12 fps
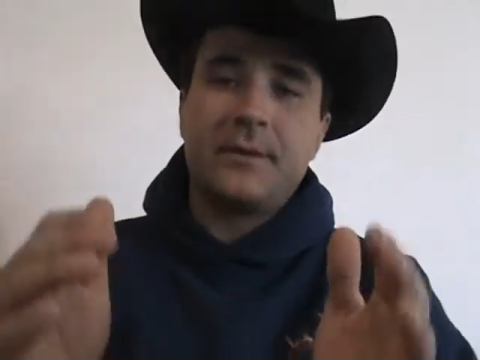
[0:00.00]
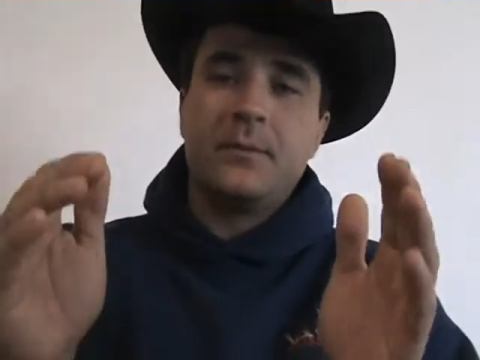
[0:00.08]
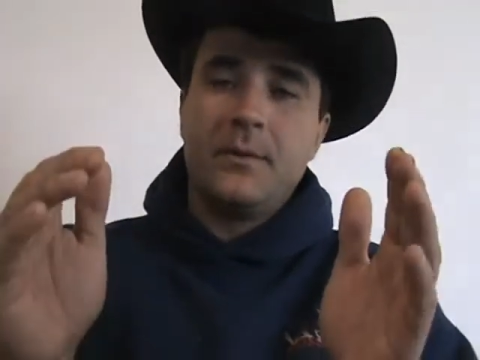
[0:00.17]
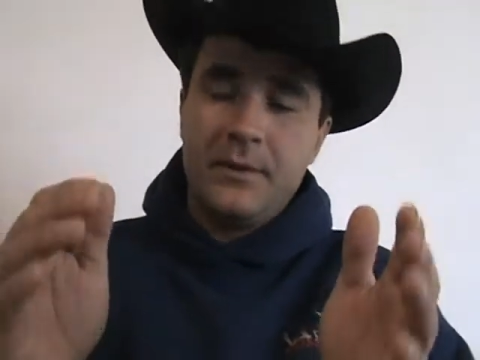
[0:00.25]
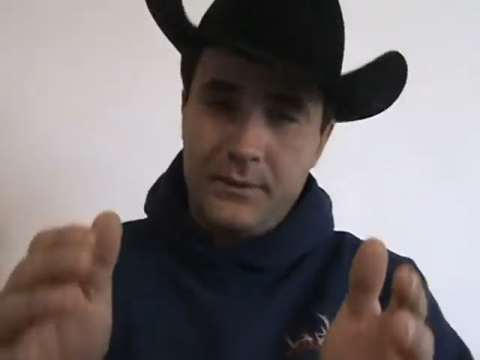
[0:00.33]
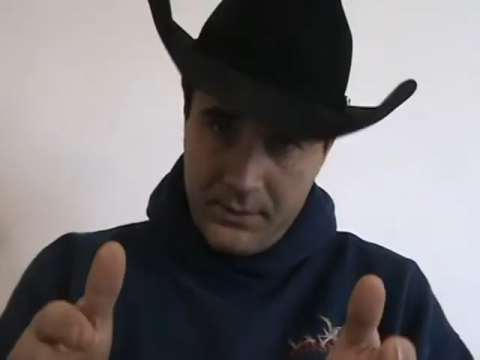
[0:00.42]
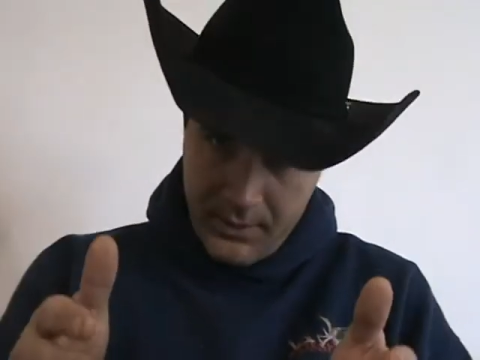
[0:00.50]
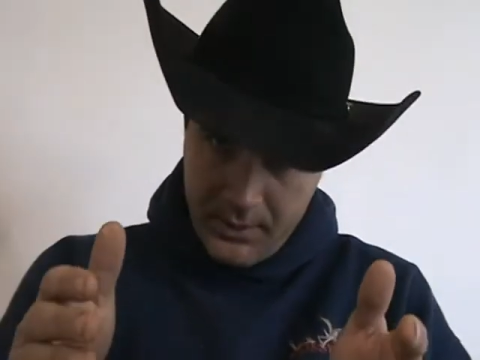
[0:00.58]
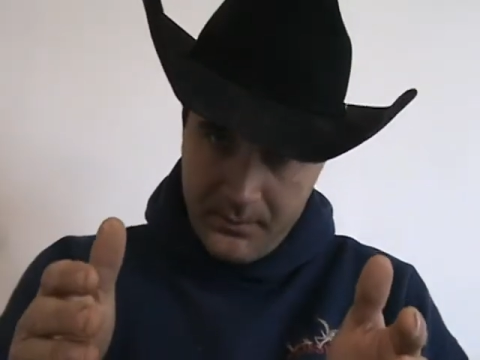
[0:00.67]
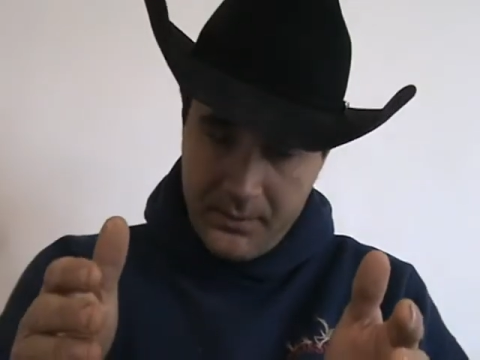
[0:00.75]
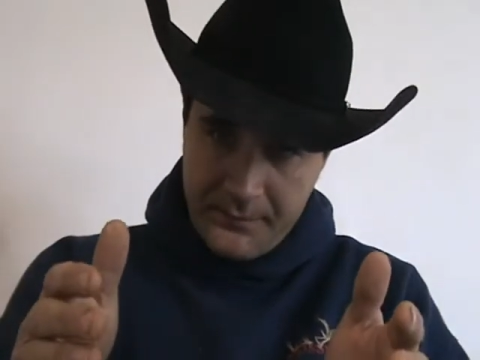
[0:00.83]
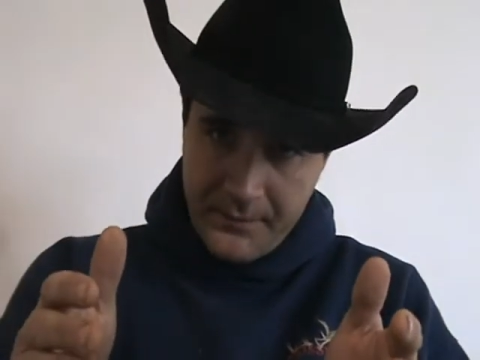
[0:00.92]
And once you get
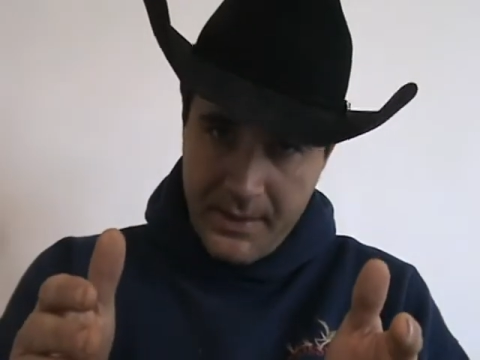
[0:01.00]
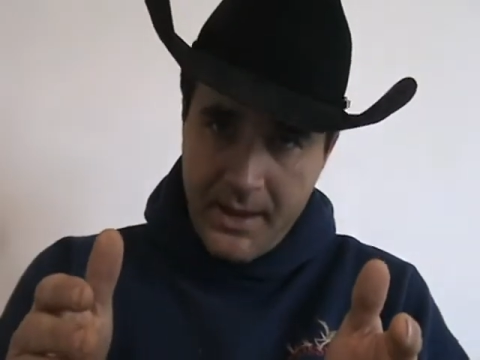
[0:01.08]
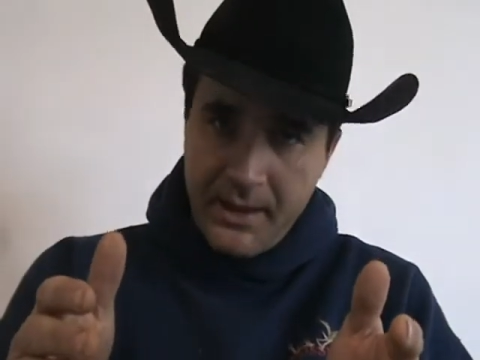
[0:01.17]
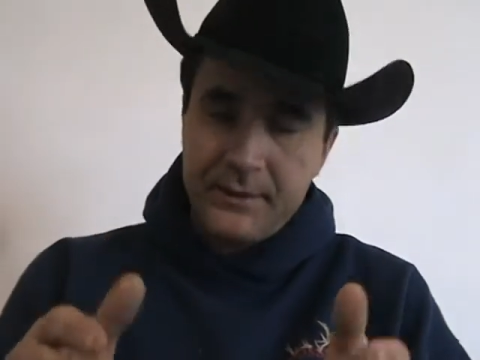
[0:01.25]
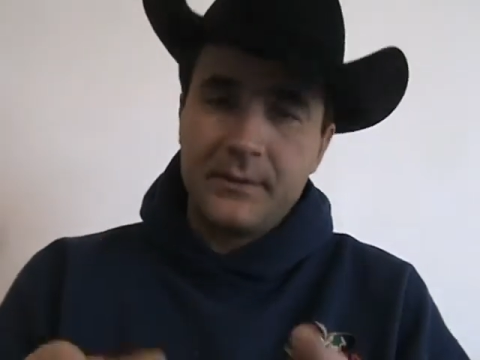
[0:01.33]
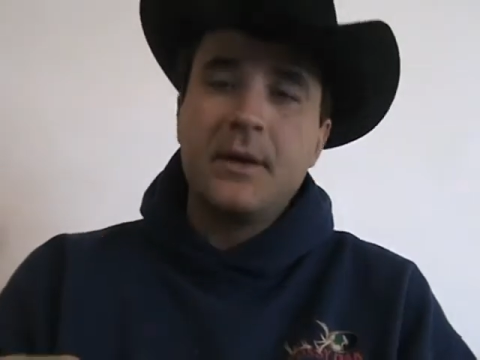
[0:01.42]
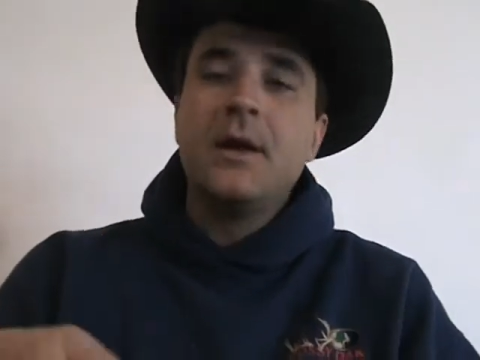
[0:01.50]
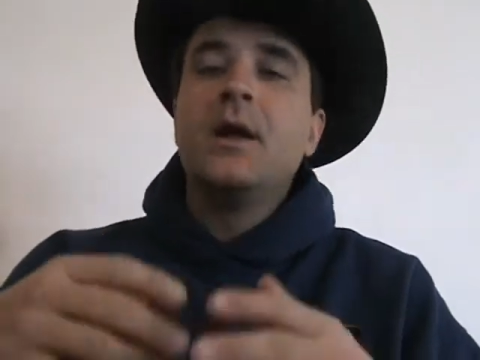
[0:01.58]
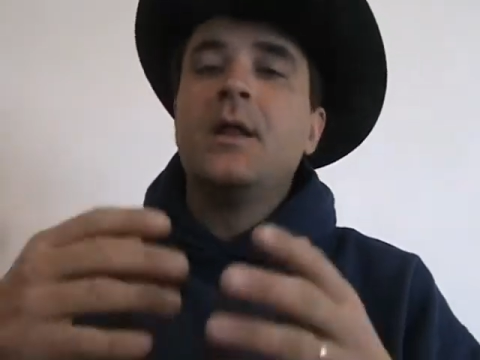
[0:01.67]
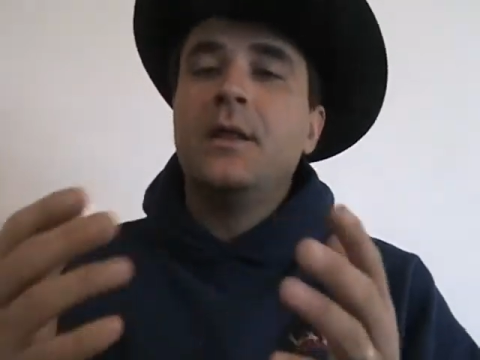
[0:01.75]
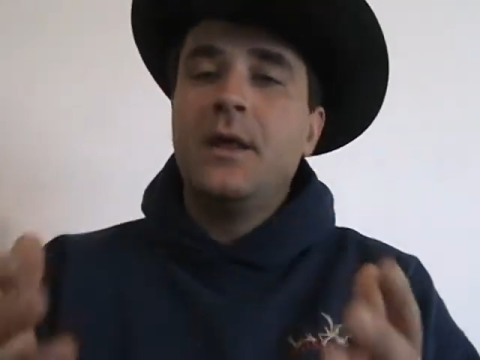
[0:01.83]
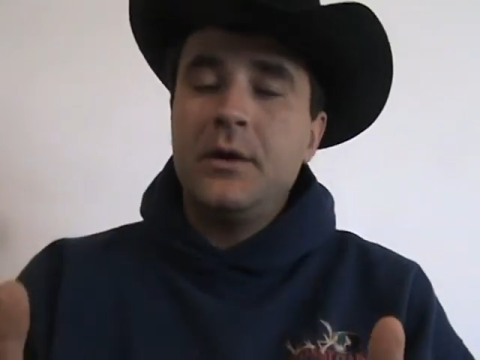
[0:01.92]
him to flex,
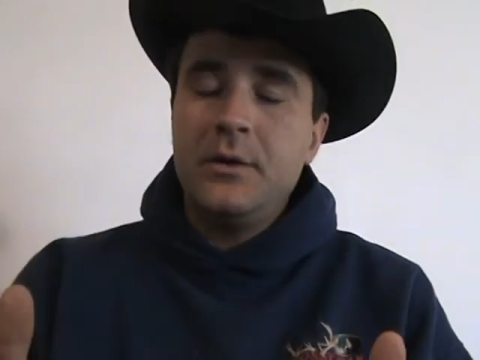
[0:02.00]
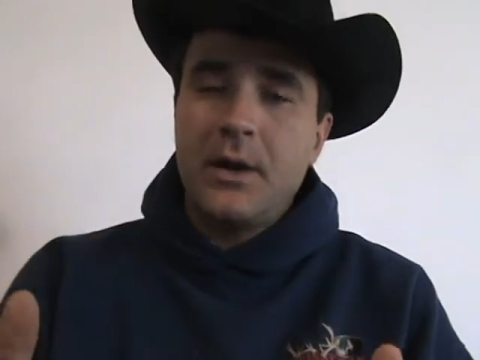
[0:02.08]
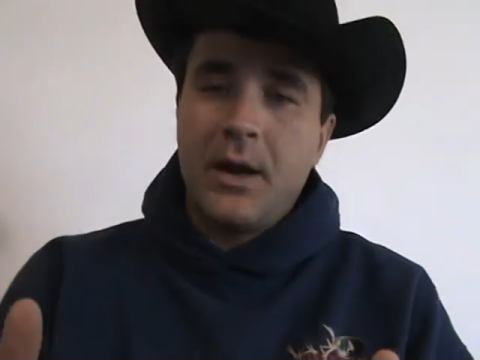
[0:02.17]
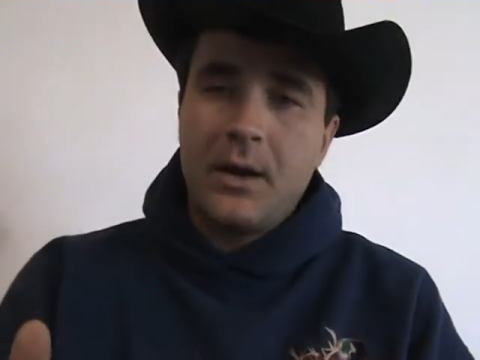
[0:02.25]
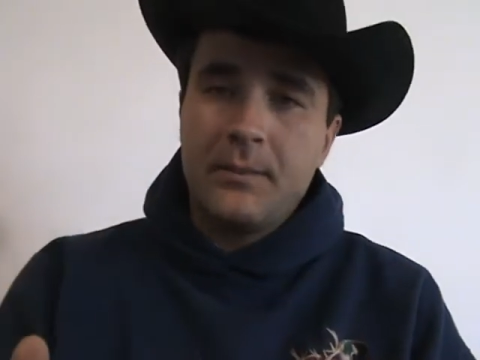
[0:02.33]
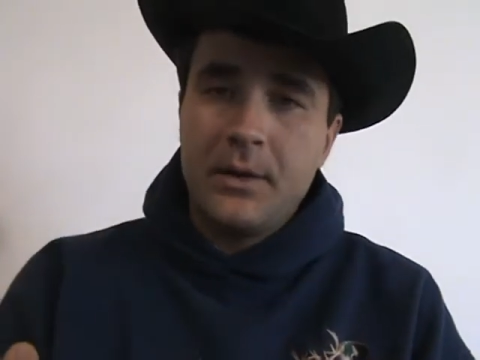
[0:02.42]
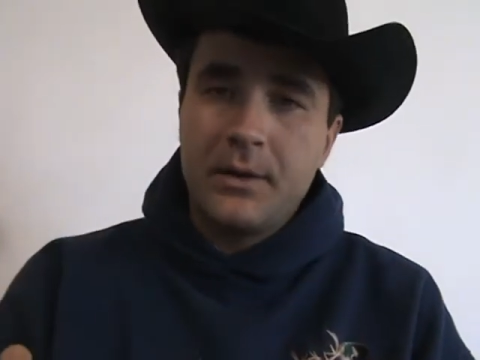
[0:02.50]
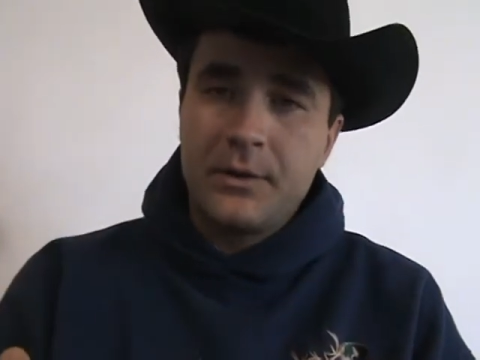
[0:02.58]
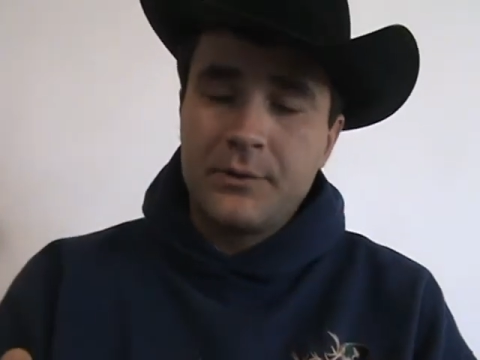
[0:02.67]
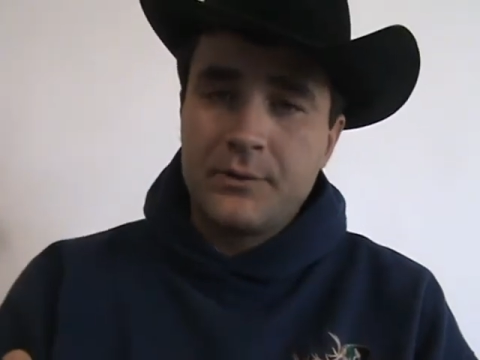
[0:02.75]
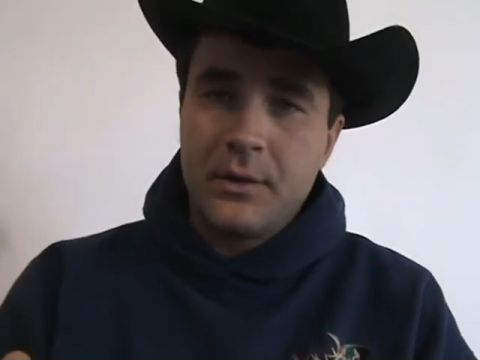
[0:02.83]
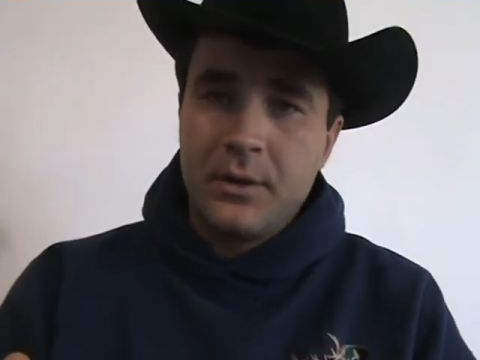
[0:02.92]
then you got him under
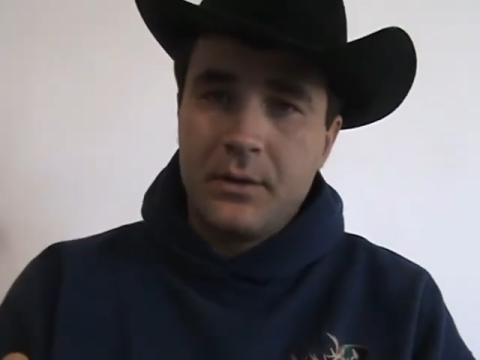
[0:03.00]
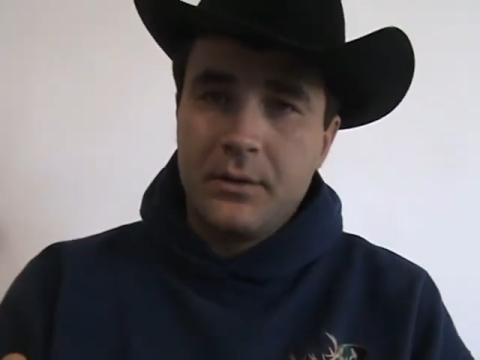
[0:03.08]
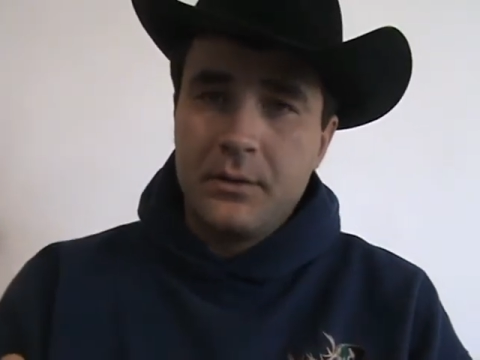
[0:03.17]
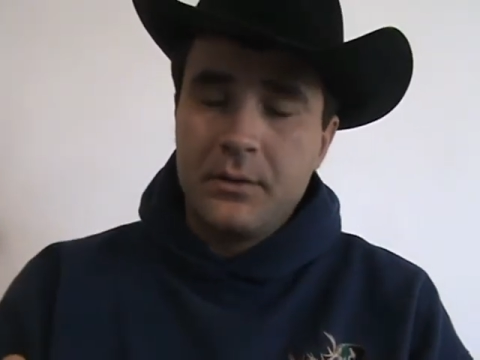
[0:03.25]
control.